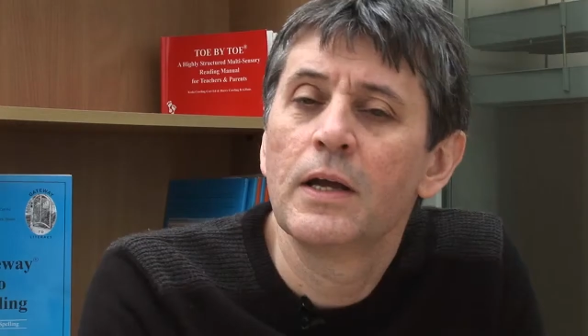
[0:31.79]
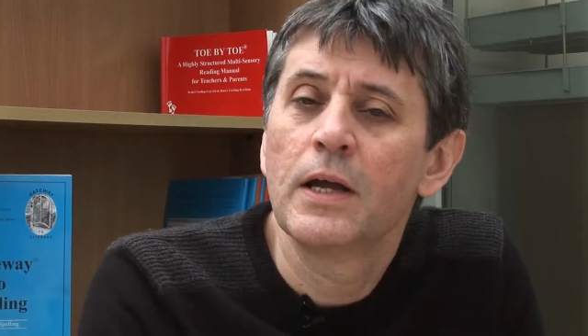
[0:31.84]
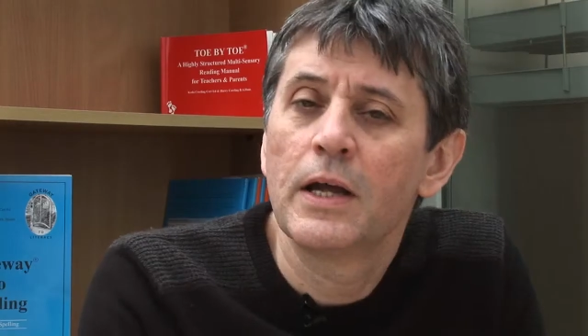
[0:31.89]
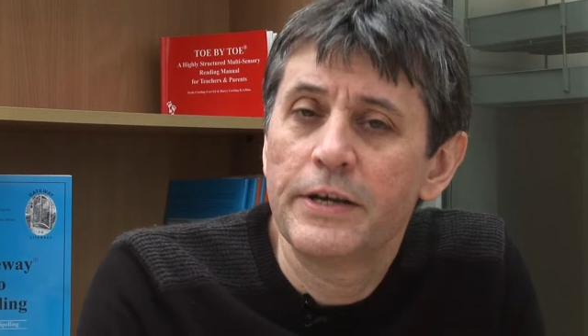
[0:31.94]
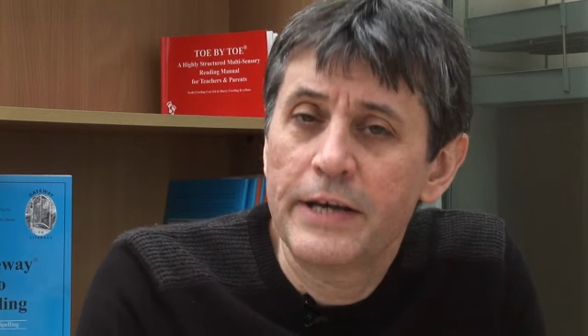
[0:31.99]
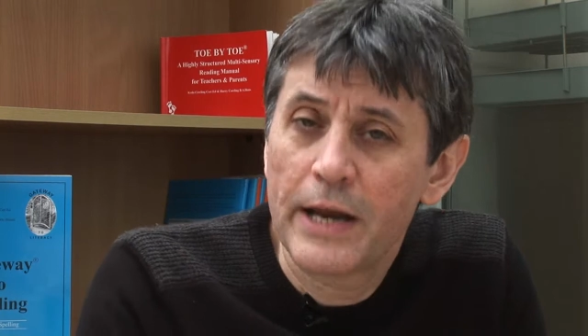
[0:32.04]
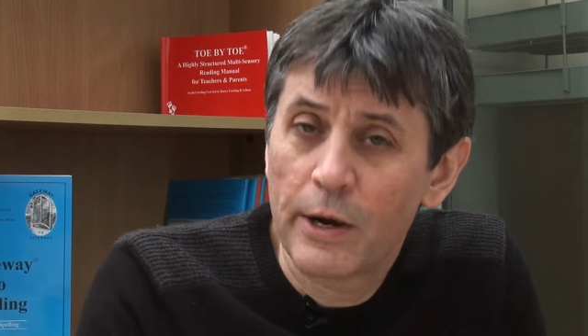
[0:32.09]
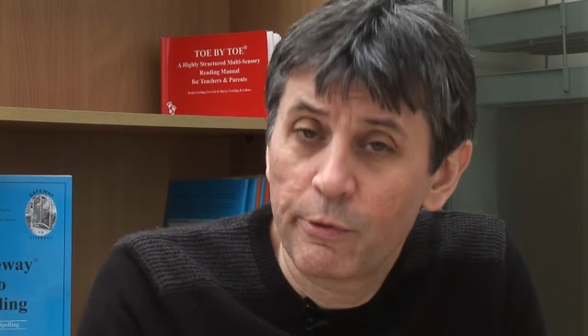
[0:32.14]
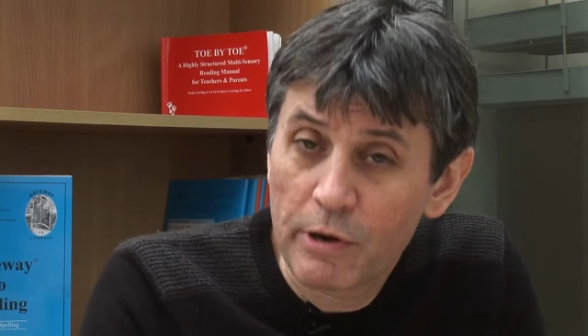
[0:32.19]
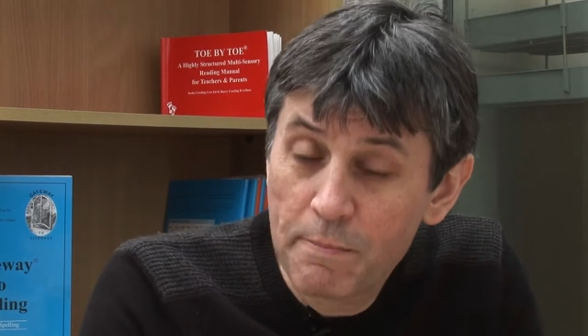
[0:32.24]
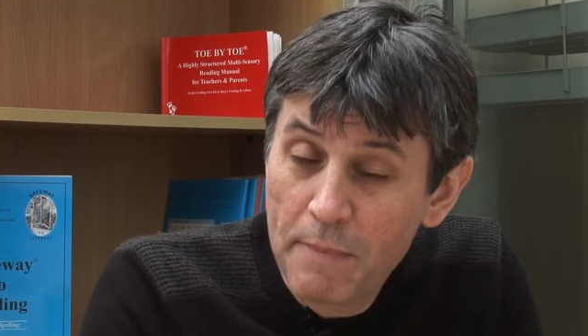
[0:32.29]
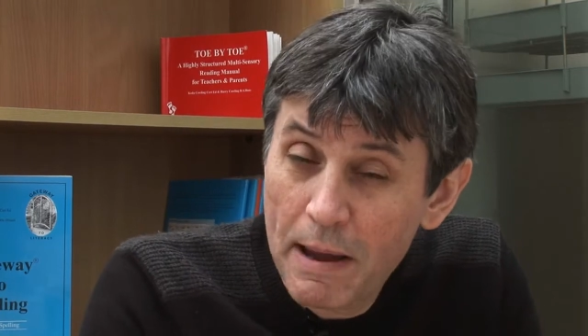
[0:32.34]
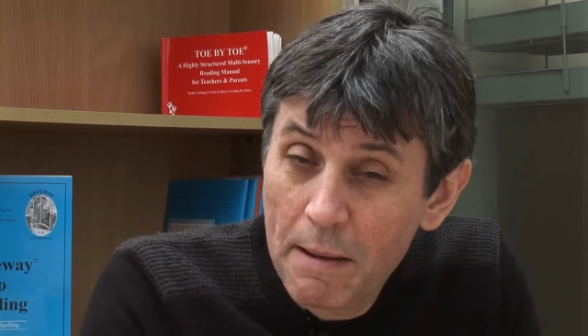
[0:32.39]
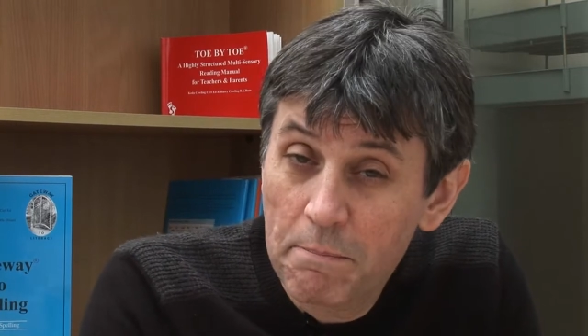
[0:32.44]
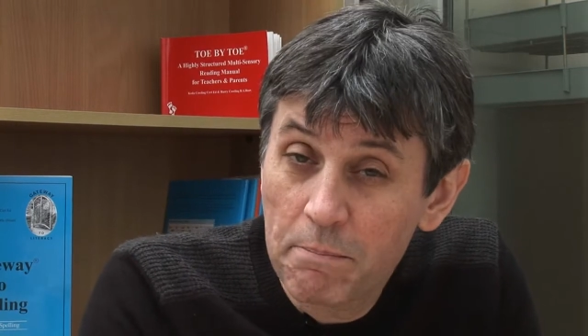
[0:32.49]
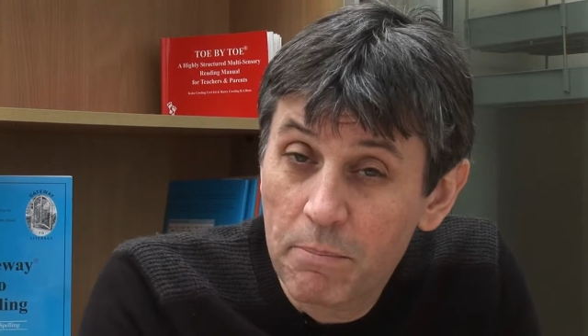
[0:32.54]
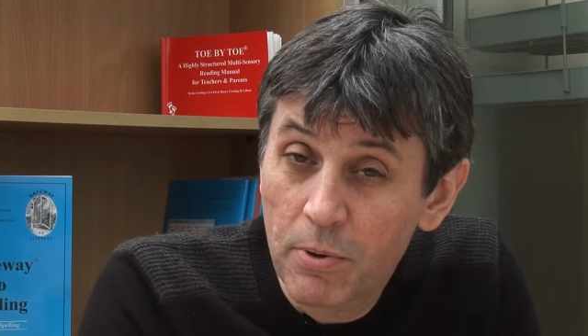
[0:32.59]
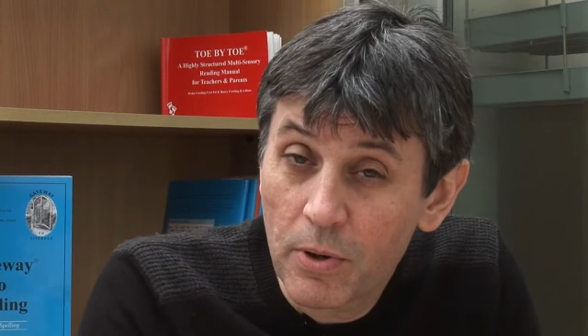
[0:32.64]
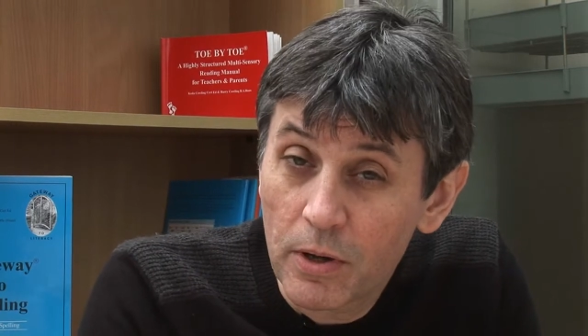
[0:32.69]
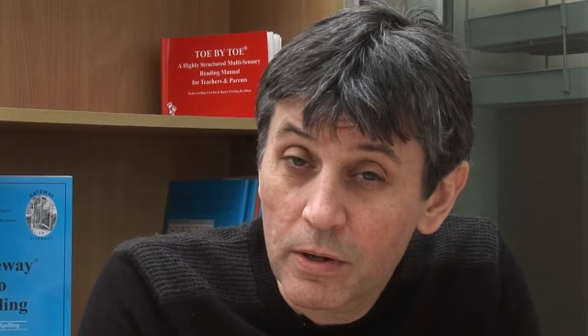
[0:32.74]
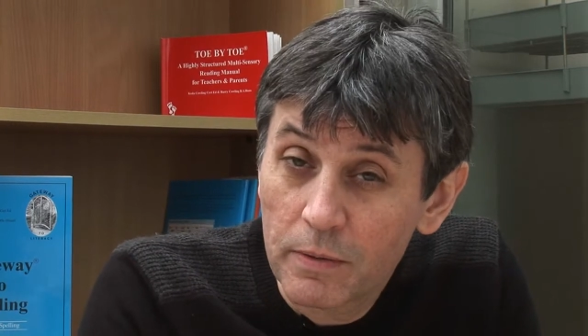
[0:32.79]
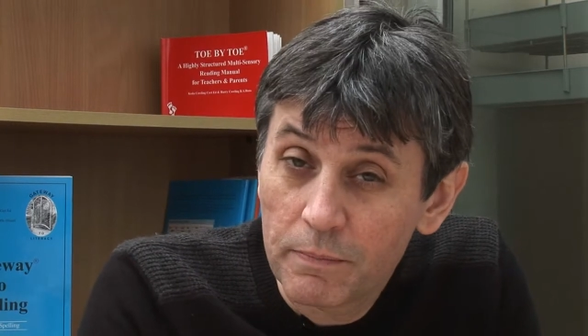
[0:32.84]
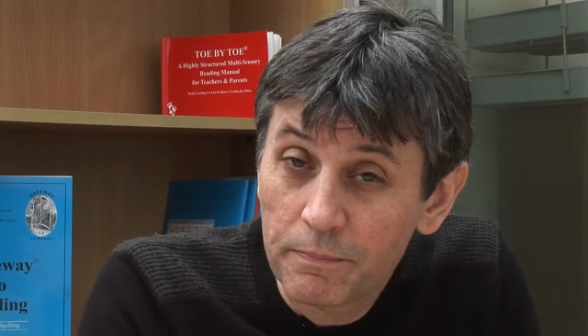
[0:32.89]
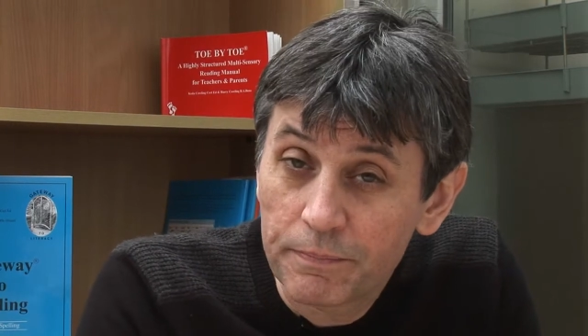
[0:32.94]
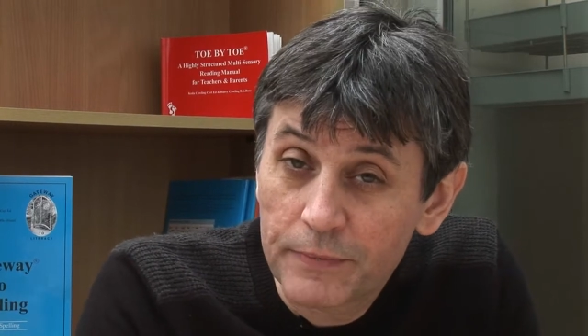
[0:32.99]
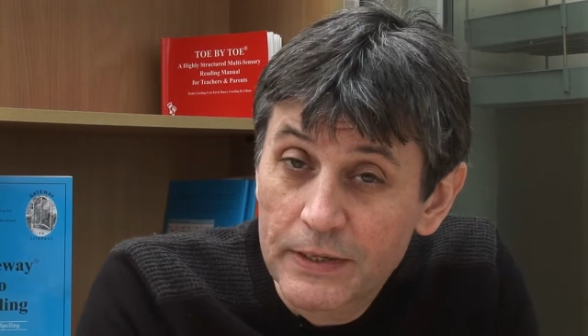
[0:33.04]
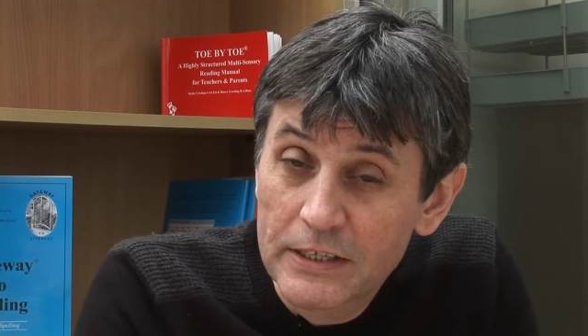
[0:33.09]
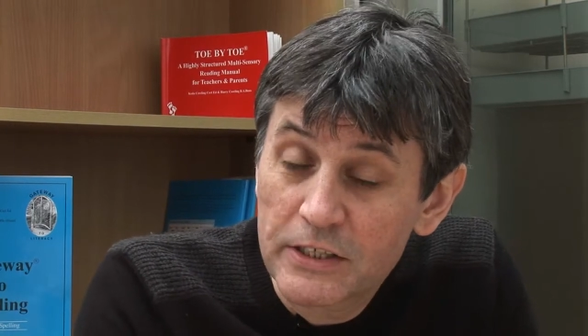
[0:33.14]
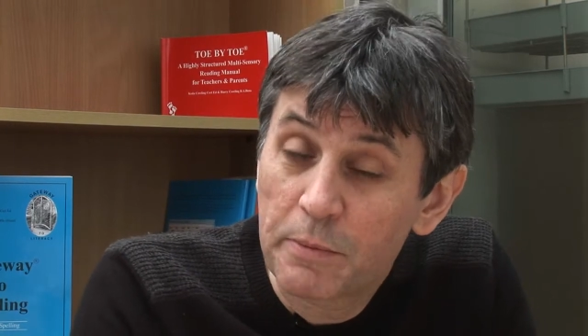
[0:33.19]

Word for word: Now remember, it's